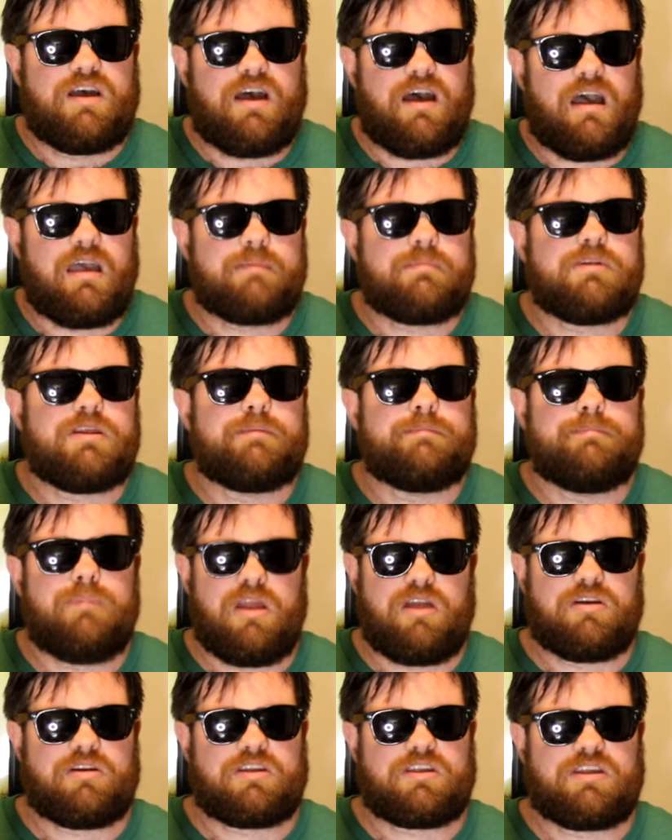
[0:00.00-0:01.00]
I'm an
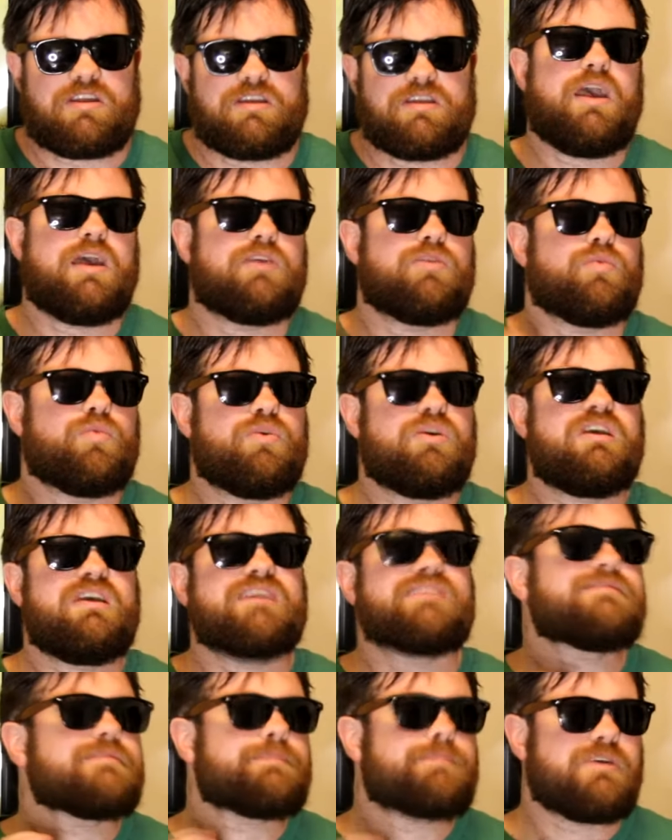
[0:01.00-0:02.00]
American. And we
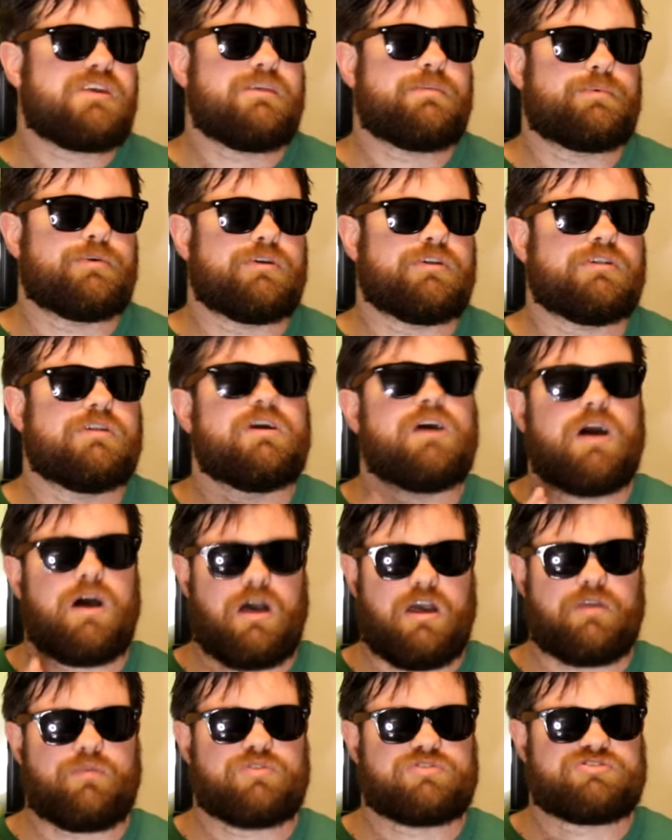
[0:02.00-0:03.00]
as a people,
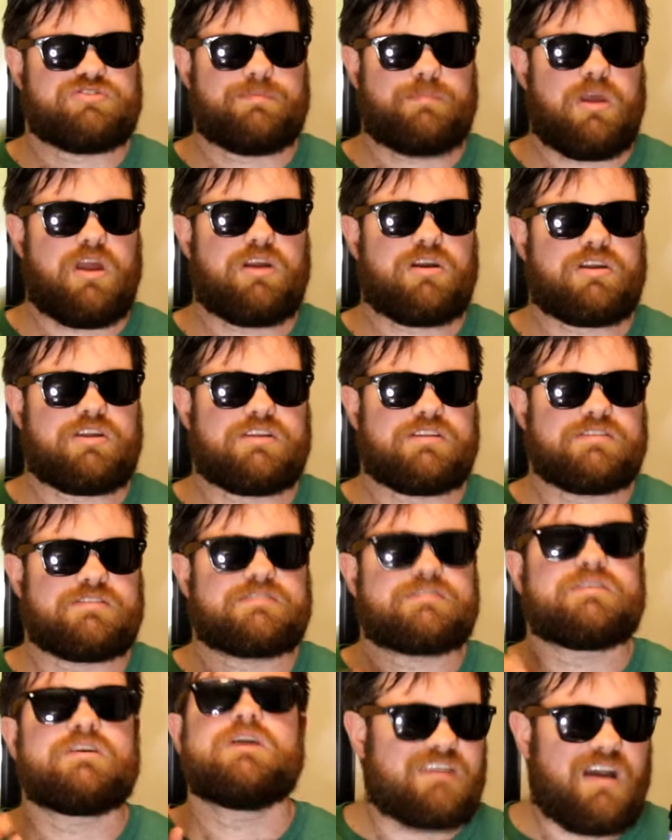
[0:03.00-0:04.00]
Irish
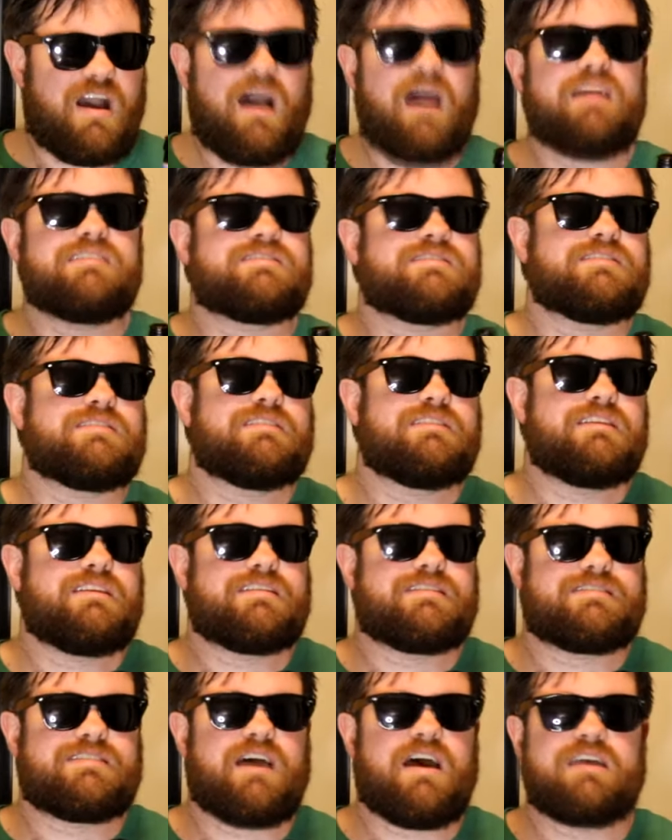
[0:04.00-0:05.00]
Americans, constantly
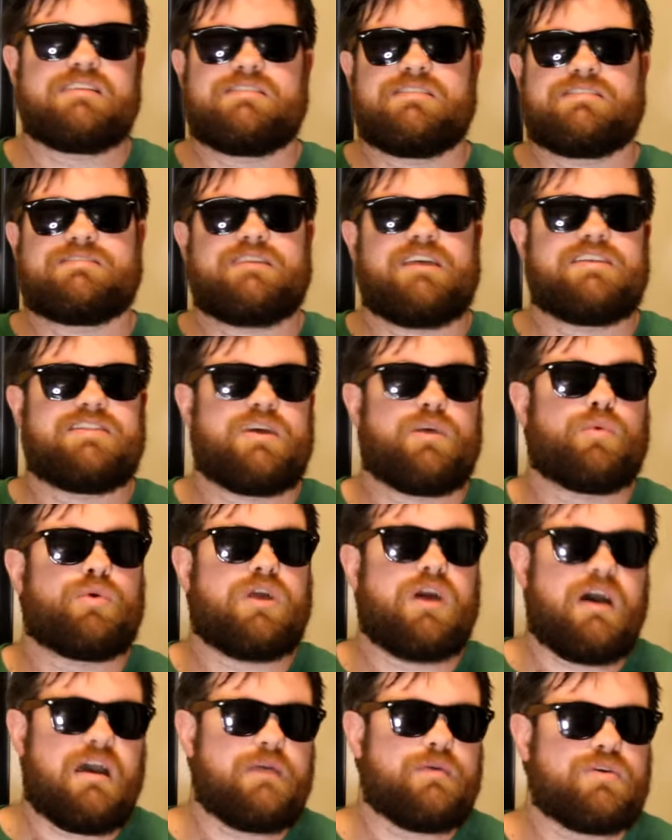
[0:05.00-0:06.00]
decide to say that
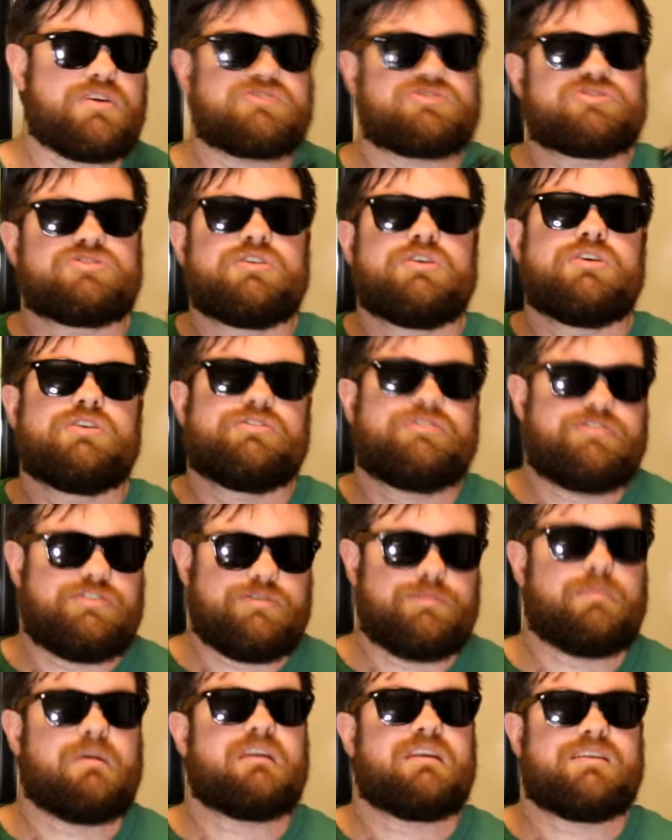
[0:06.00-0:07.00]
we're Irish too
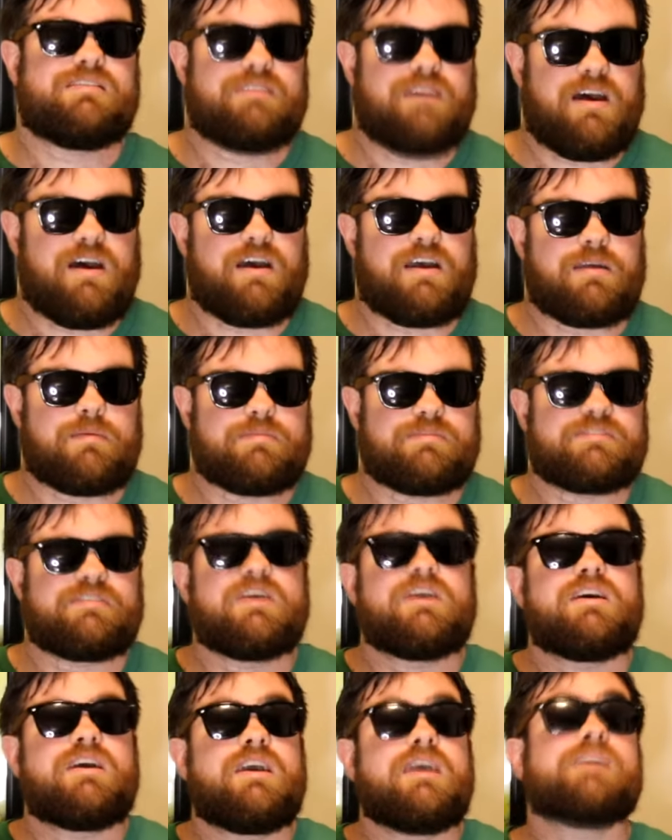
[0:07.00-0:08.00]
many times.
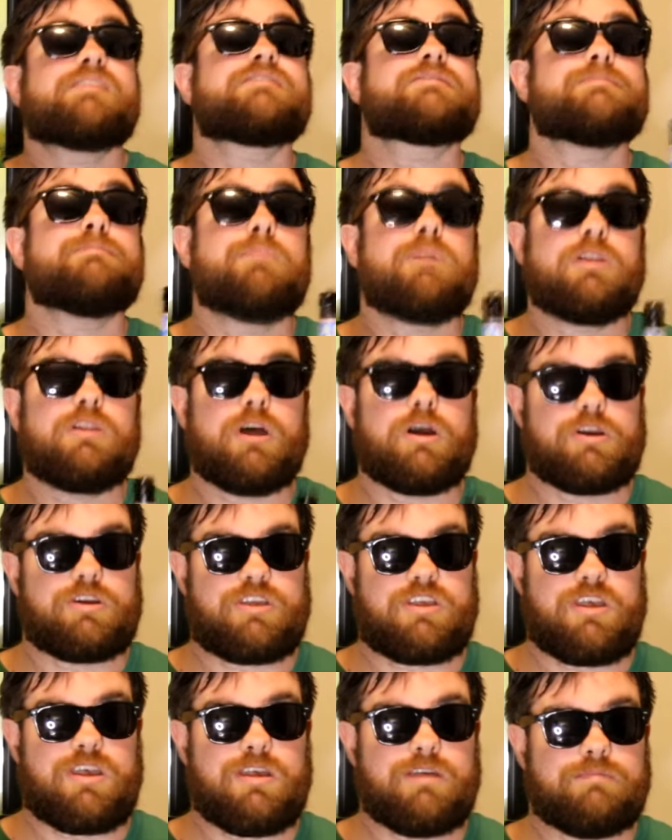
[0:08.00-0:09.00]
It's
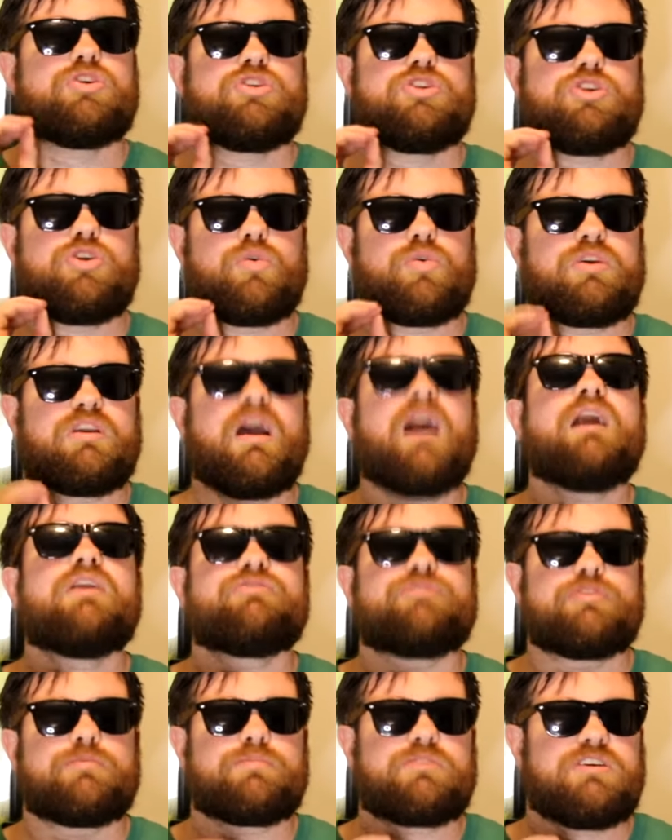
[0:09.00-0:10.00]
malarkey. You're not
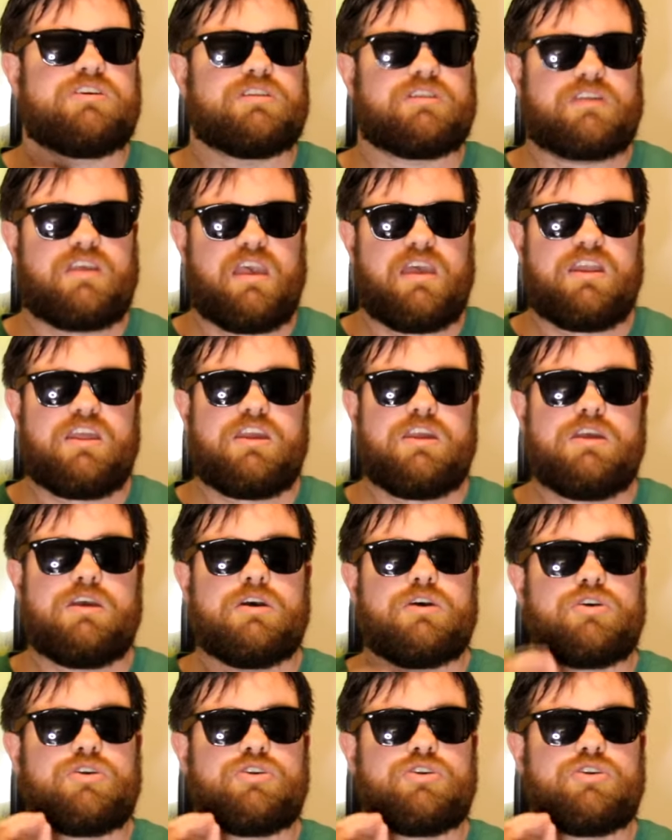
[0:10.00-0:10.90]
from Kilkenny.